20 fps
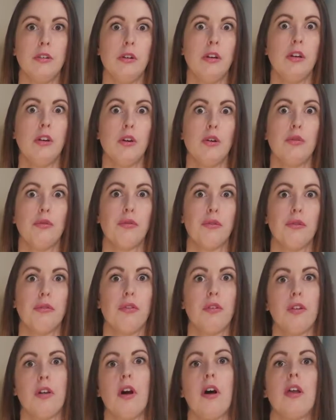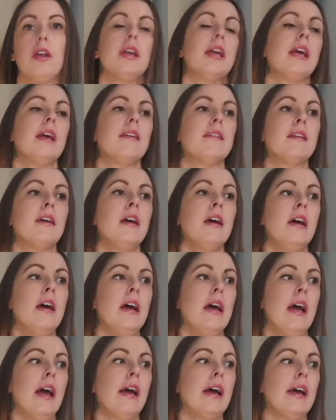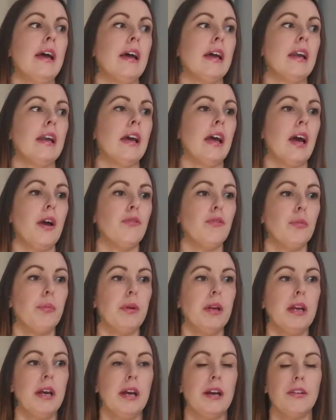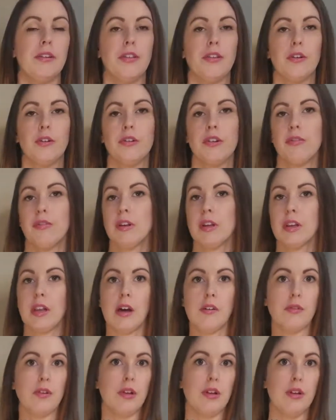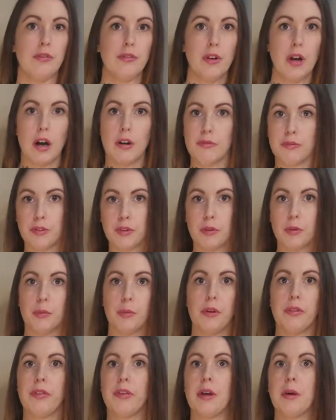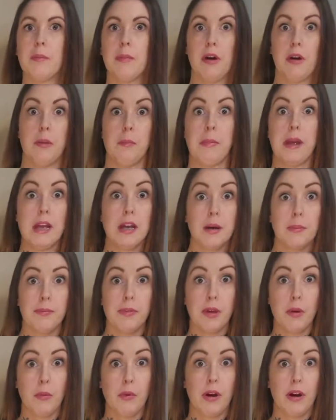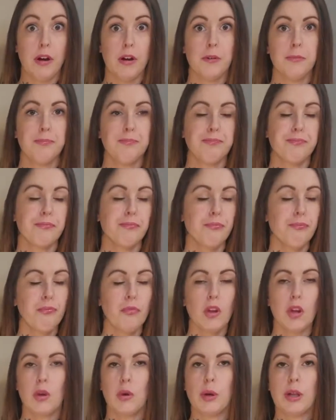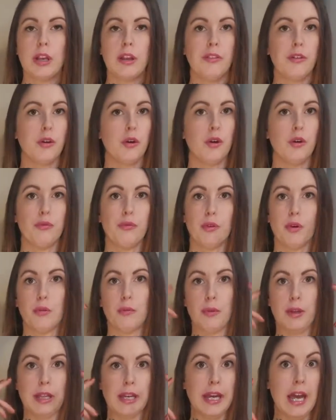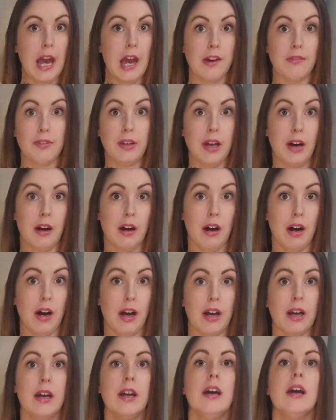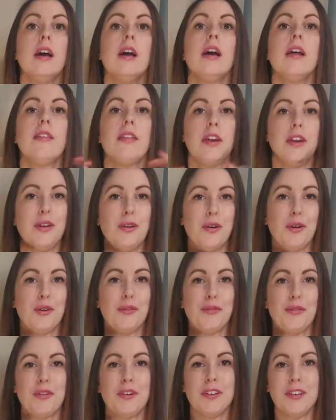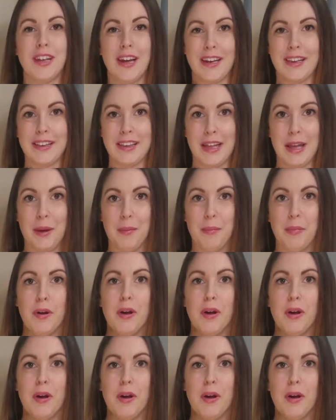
you can go for the holidays. And everybody has their different level of comfort with the amount of makeup they wear. You can either go for a really heavy eye, then you go for a light lip.